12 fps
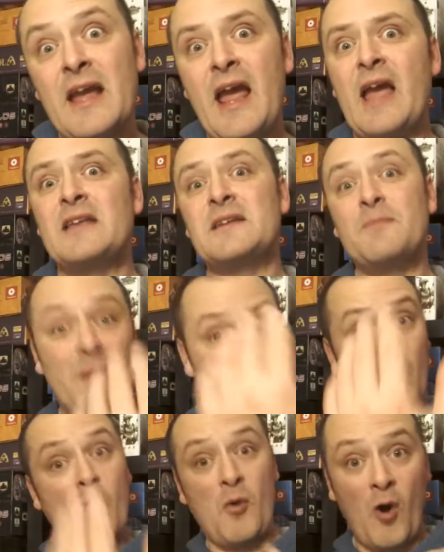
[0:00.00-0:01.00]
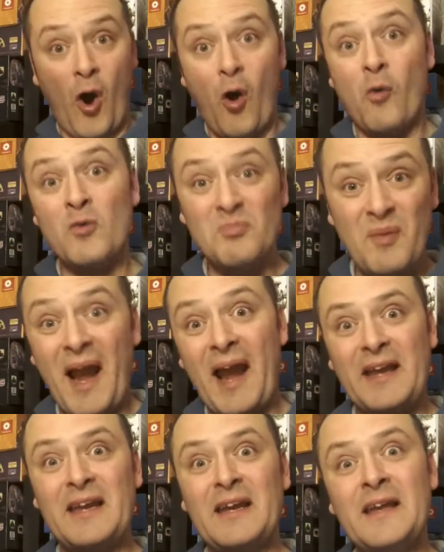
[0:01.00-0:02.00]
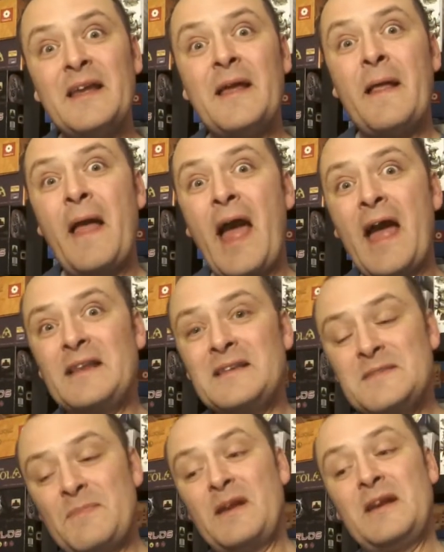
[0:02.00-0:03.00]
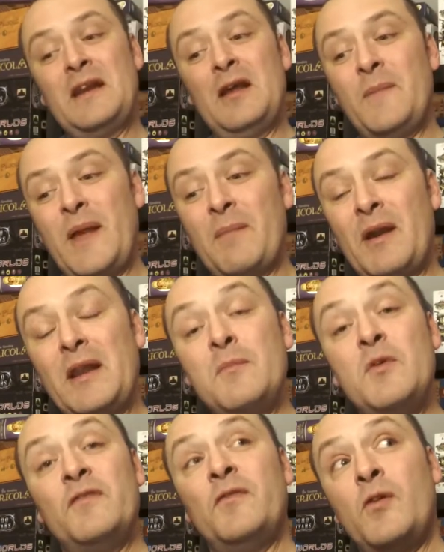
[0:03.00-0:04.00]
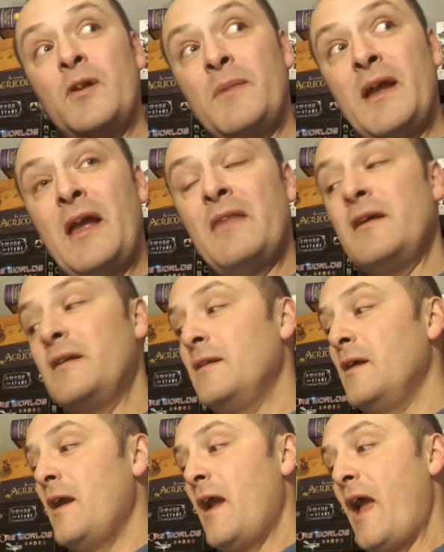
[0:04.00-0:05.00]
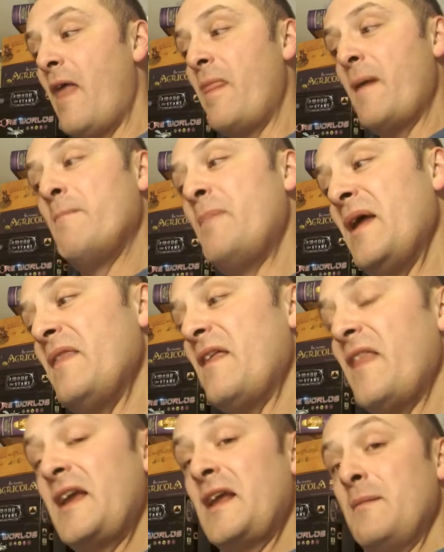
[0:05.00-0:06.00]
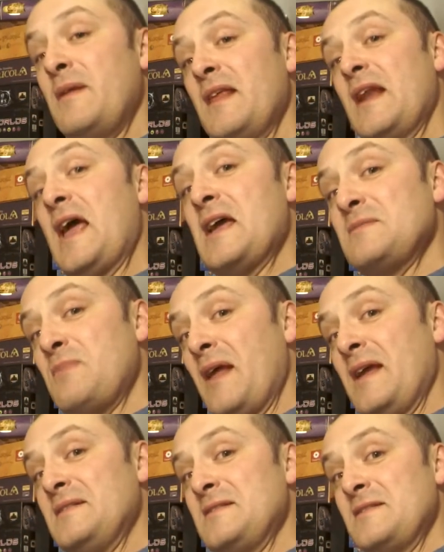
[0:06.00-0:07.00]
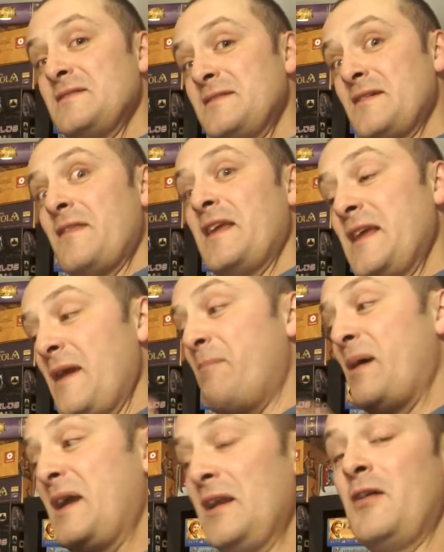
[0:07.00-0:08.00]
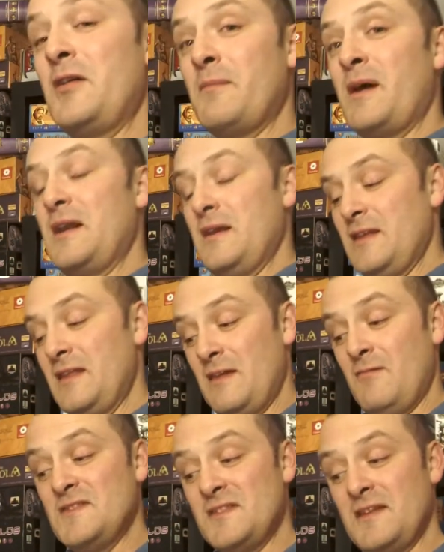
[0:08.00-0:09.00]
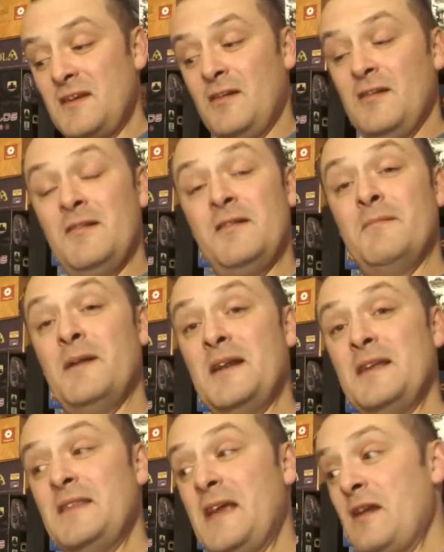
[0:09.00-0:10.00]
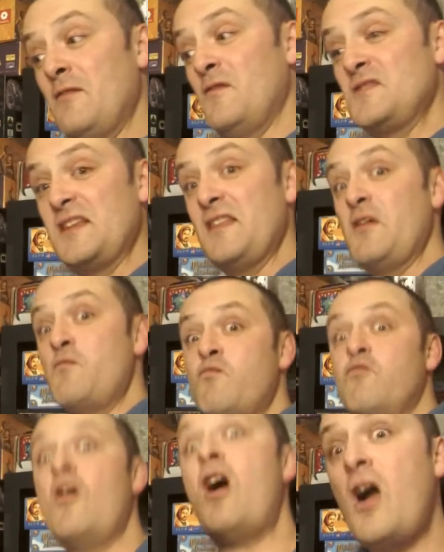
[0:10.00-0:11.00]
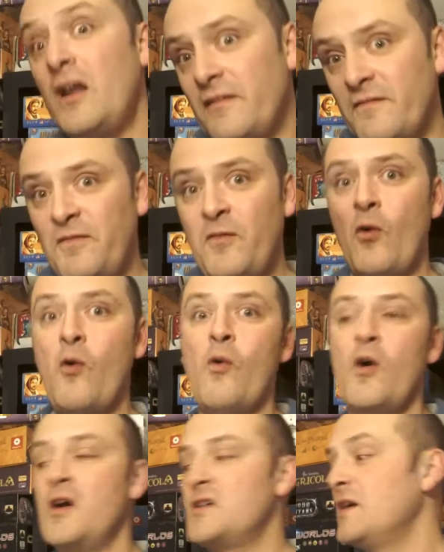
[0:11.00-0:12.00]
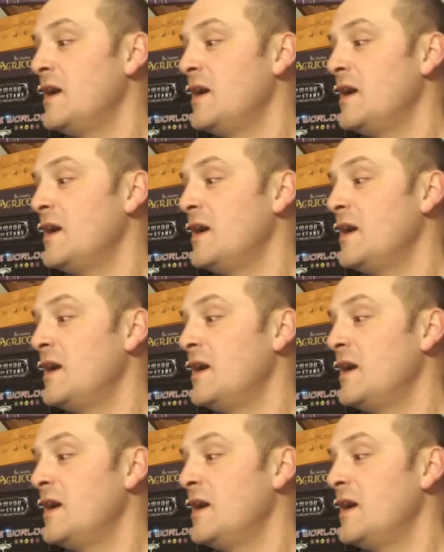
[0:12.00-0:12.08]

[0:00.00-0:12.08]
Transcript: and some people will hold back and spend a little bit of money, move forward a bit, and then and then bet that they're going to be the last place, and so they get a bucket load of money, and then they all of a sudden they got a load of money in their hand, and all of a sudden they run forward.